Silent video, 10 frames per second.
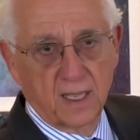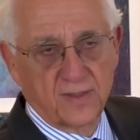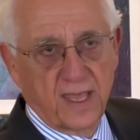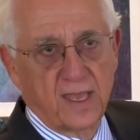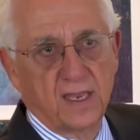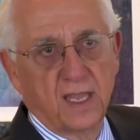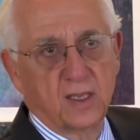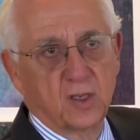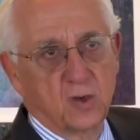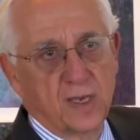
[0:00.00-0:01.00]
then
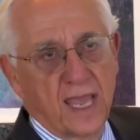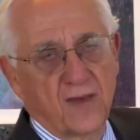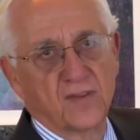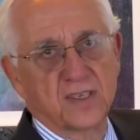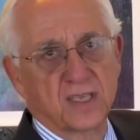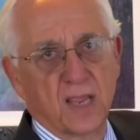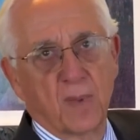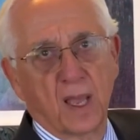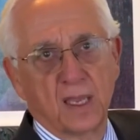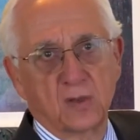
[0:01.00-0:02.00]
it could have the same
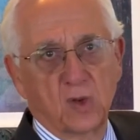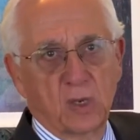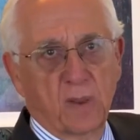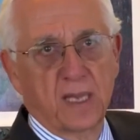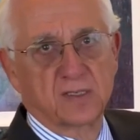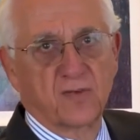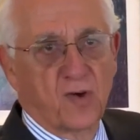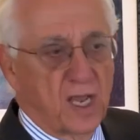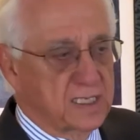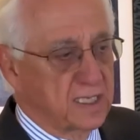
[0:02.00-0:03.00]
high duty rate as a
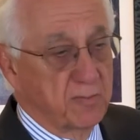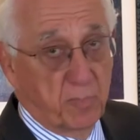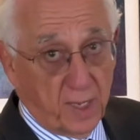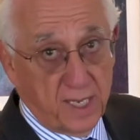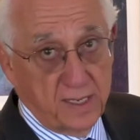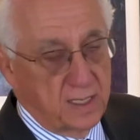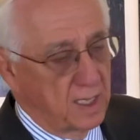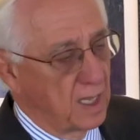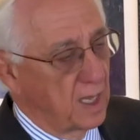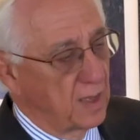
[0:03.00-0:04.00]
foxing, but